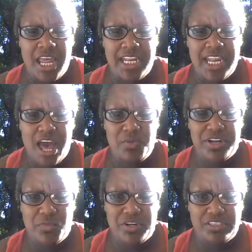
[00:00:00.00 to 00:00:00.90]
now, what
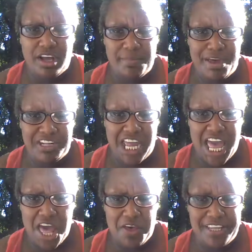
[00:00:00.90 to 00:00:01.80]
I want to talk about
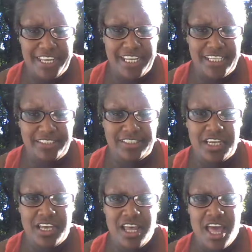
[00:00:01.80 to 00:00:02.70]
now is
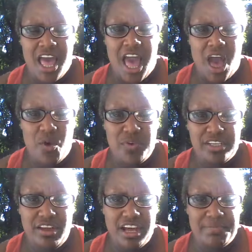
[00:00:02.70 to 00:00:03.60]
I want
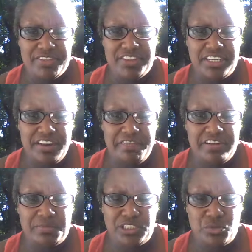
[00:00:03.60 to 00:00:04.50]
to talk about the
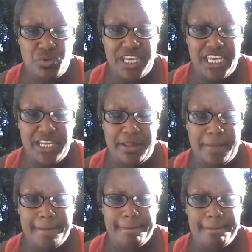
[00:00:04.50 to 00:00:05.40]
difference between,
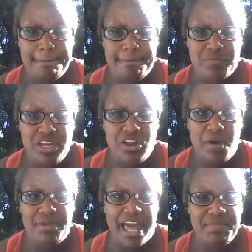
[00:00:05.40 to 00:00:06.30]
you know,
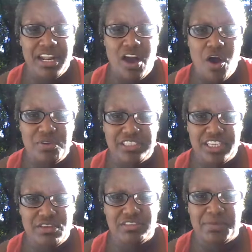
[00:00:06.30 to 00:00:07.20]
black men are always
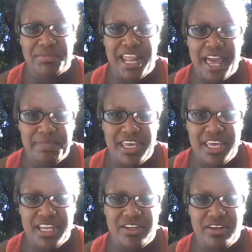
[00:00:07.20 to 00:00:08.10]
accusing black
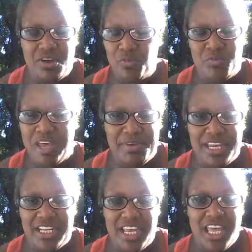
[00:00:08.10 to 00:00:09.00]
men or uh,
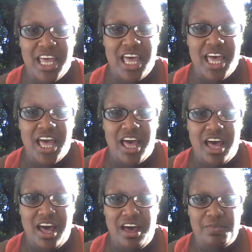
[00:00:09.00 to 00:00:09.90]
women
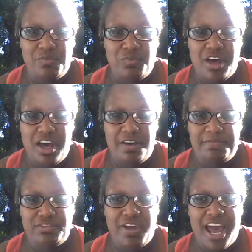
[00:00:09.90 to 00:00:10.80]
of,
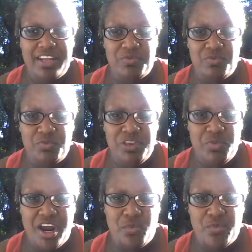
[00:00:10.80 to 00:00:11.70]
of trying to, when we
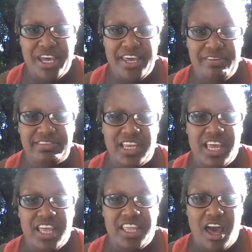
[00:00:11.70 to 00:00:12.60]
wear weaves,
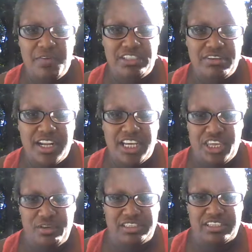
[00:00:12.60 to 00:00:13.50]
they always trying to
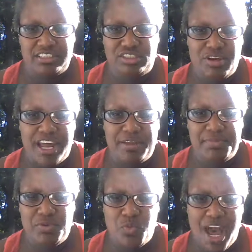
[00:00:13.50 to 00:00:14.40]
accuse us of trying to
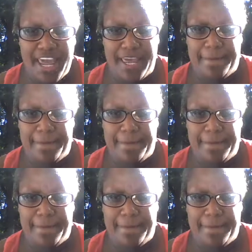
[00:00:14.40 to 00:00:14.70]
be white.